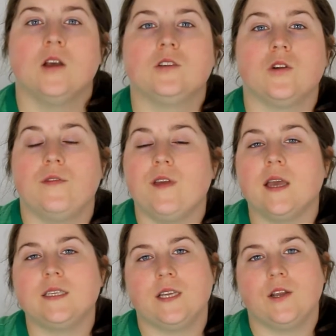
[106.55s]
So if you
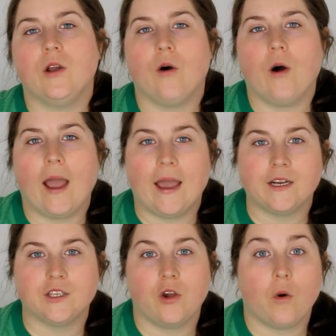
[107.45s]
guys didn't know, I
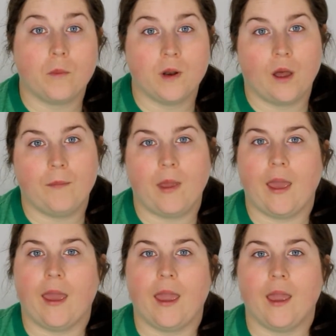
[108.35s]
actually opened up
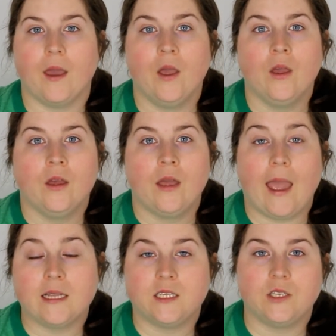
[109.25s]
a
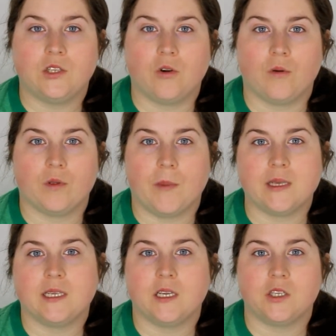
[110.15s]
Etsy store with my
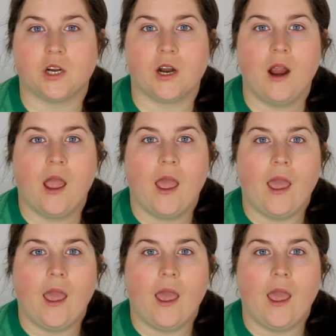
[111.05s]
sister,